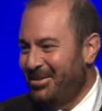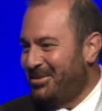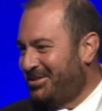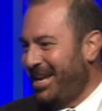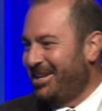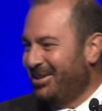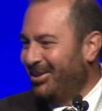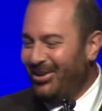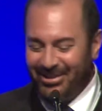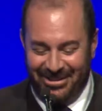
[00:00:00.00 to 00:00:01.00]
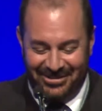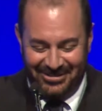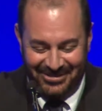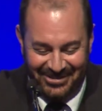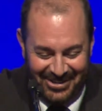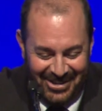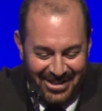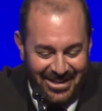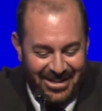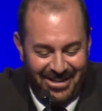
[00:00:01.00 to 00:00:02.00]
I'm just taking it all in.
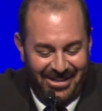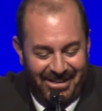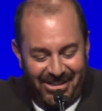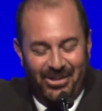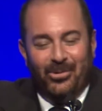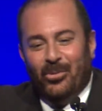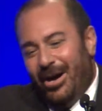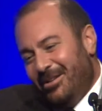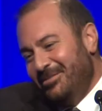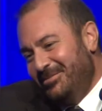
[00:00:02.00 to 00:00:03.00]
Well,